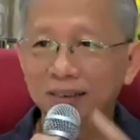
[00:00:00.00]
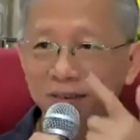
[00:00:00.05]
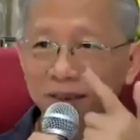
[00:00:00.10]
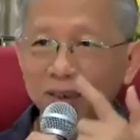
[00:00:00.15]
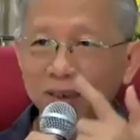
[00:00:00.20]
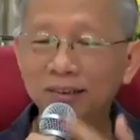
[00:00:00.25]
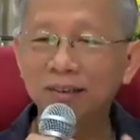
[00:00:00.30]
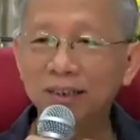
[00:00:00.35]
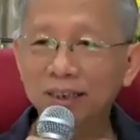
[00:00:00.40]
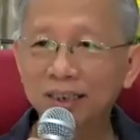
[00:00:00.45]

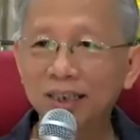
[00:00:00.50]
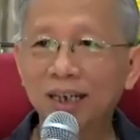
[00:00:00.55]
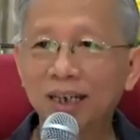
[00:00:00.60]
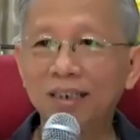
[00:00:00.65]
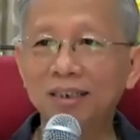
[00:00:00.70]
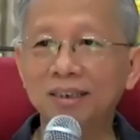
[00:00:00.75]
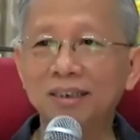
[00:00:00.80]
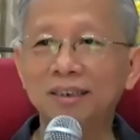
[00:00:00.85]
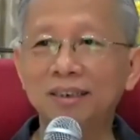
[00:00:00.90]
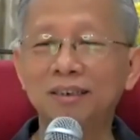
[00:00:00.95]
When you are
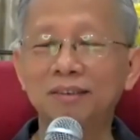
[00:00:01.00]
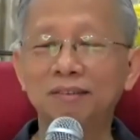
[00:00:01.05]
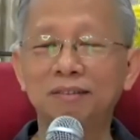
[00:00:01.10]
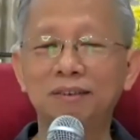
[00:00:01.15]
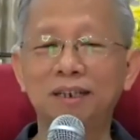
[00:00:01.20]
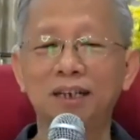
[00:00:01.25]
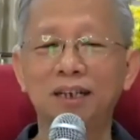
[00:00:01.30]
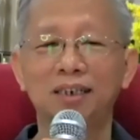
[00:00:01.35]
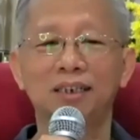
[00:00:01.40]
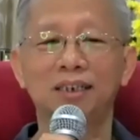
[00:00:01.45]
tired, you will
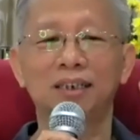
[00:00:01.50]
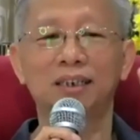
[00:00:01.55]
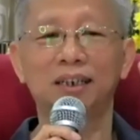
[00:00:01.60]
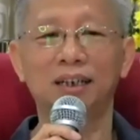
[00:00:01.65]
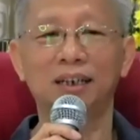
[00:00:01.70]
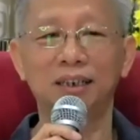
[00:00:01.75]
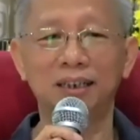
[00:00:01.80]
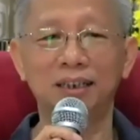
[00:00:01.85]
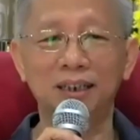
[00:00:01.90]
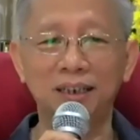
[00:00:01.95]
like
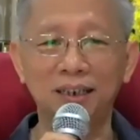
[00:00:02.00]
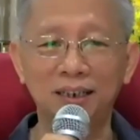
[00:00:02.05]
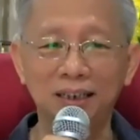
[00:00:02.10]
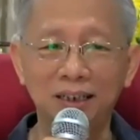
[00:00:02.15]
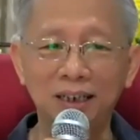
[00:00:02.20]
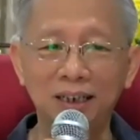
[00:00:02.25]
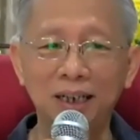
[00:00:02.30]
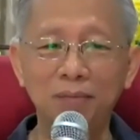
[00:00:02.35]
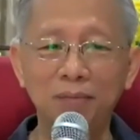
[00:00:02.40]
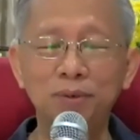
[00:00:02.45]

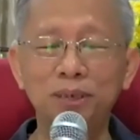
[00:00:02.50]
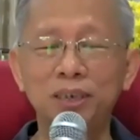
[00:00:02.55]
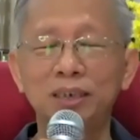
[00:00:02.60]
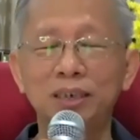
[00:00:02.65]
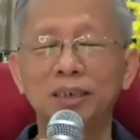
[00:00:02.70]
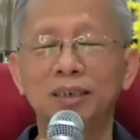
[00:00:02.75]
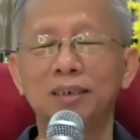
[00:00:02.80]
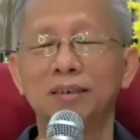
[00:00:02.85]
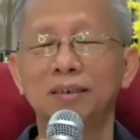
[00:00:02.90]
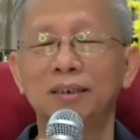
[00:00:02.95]
lapse
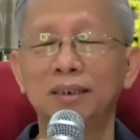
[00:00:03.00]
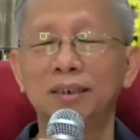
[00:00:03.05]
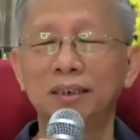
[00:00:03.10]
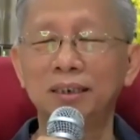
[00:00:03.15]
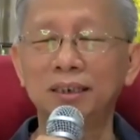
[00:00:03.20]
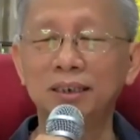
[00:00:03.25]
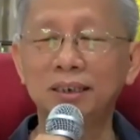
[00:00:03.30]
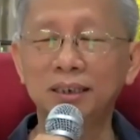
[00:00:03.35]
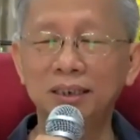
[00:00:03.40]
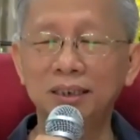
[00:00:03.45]
into
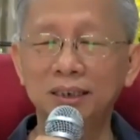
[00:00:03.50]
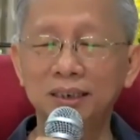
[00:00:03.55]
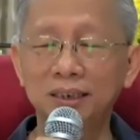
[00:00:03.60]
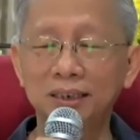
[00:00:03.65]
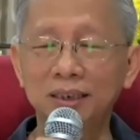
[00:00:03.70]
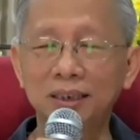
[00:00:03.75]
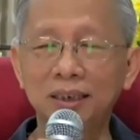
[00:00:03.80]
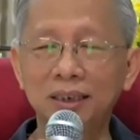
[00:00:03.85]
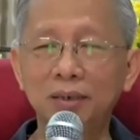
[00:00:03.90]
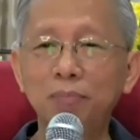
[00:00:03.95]
the
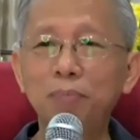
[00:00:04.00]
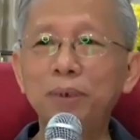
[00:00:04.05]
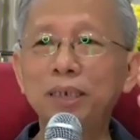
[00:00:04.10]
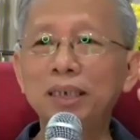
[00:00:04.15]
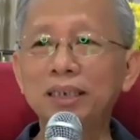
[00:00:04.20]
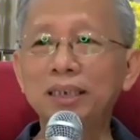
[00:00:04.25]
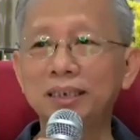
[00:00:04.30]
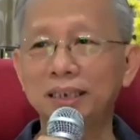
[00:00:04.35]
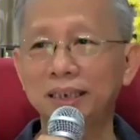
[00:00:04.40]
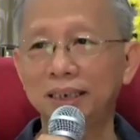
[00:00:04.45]

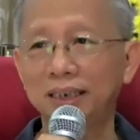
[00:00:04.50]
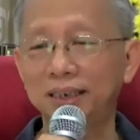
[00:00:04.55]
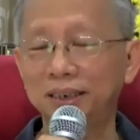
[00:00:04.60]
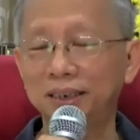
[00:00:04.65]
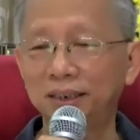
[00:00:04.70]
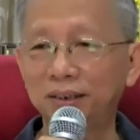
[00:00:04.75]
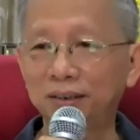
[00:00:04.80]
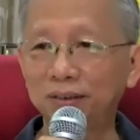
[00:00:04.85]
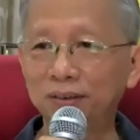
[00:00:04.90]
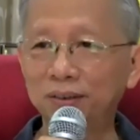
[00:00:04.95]
sleepy
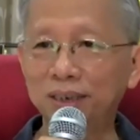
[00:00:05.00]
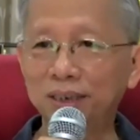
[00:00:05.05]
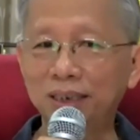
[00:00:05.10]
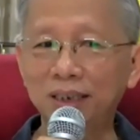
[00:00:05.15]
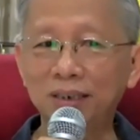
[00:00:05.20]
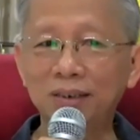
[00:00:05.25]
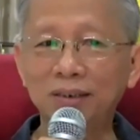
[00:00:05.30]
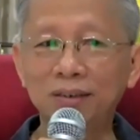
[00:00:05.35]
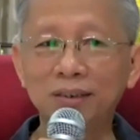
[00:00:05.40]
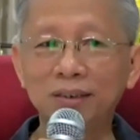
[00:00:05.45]
state, or they
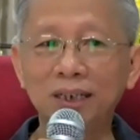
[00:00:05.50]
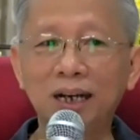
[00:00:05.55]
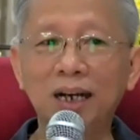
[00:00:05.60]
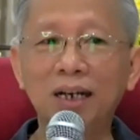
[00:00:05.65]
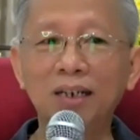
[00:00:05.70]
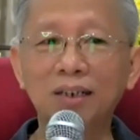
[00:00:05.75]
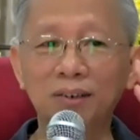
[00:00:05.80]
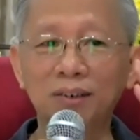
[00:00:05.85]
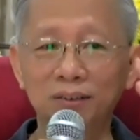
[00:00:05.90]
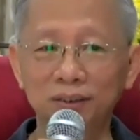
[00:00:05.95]
call the
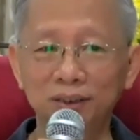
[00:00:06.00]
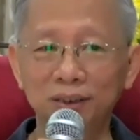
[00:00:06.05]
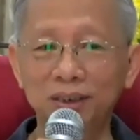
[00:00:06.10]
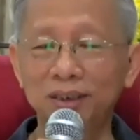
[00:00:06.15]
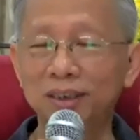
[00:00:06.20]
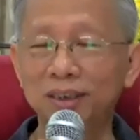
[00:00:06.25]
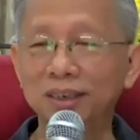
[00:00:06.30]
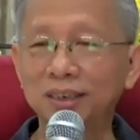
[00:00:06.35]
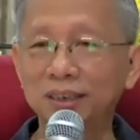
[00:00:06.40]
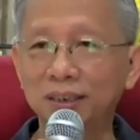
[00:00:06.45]

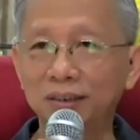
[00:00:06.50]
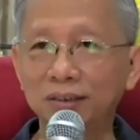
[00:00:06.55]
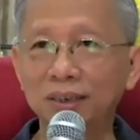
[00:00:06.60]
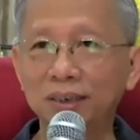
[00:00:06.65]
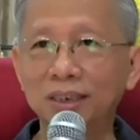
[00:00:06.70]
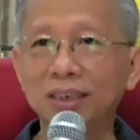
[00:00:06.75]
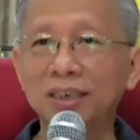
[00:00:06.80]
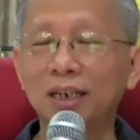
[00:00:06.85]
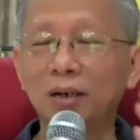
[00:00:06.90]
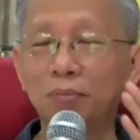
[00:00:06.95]
unconscious or
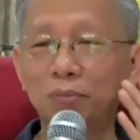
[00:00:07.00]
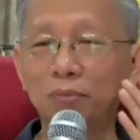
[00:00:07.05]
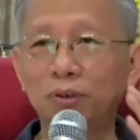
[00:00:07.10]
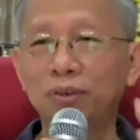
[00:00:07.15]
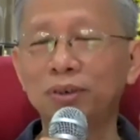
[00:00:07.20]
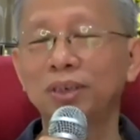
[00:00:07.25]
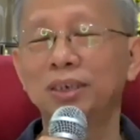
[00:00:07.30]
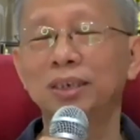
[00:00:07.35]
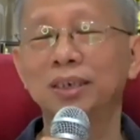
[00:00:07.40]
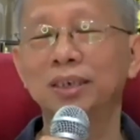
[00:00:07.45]
the
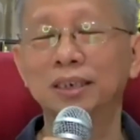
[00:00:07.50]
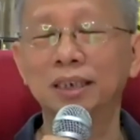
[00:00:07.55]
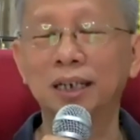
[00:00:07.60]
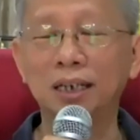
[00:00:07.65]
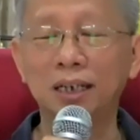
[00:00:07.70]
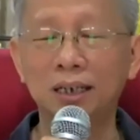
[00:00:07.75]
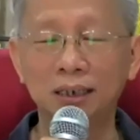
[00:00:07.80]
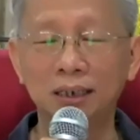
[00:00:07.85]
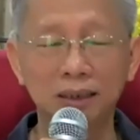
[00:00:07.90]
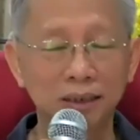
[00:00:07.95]
subconscious.
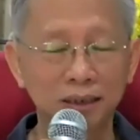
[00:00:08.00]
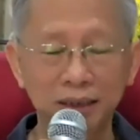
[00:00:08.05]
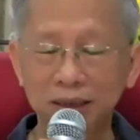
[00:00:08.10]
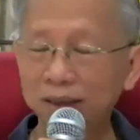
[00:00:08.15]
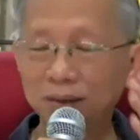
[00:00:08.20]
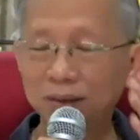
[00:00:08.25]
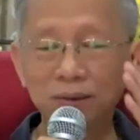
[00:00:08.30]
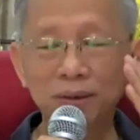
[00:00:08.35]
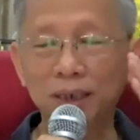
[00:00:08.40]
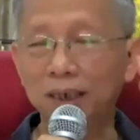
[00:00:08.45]

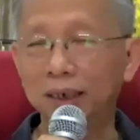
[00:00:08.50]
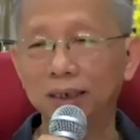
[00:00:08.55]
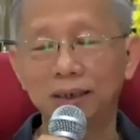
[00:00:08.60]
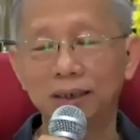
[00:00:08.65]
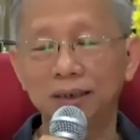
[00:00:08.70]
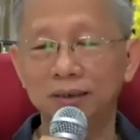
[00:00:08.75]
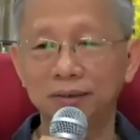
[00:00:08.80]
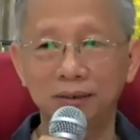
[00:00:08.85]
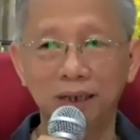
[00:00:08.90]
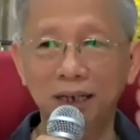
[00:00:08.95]
It's okay.
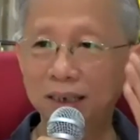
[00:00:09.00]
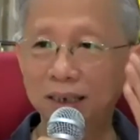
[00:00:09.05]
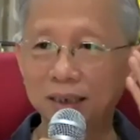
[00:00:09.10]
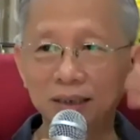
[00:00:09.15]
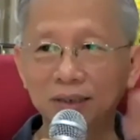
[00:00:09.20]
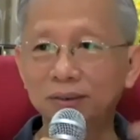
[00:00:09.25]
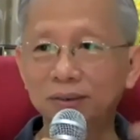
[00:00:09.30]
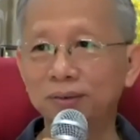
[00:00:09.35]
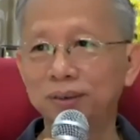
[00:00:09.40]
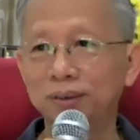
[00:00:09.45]
You let
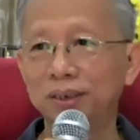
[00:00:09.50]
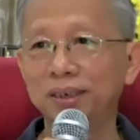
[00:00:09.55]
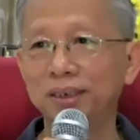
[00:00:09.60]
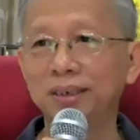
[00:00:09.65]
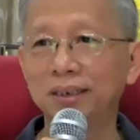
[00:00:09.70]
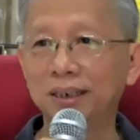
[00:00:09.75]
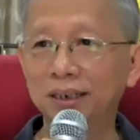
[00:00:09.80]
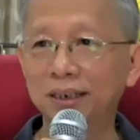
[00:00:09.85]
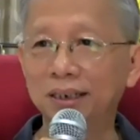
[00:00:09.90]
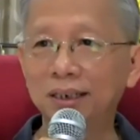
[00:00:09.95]
it go in.
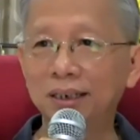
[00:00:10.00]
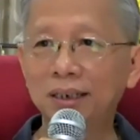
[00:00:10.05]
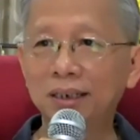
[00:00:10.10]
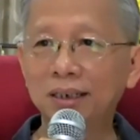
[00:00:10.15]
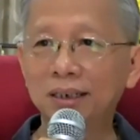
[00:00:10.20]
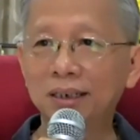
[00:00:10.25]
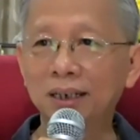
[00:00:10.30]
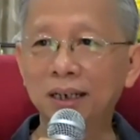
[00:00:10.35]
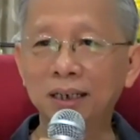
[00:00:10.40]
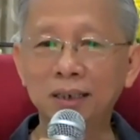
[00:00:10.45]

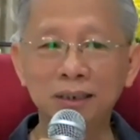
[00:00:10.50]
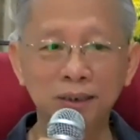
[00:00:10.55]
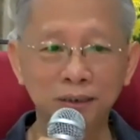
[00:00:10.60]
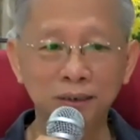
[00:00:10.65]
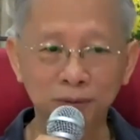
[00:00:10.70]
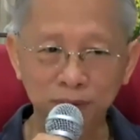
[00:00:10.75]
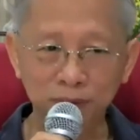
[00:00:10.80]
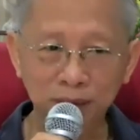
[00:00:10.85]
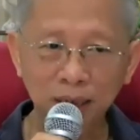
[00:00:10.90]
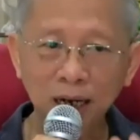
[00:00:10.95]
Then
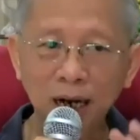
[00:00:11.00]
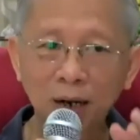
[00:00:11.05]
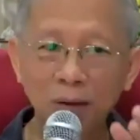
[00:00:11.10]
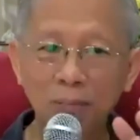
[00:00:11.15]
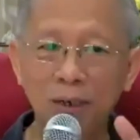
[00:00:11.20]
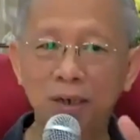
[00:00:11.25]
you will come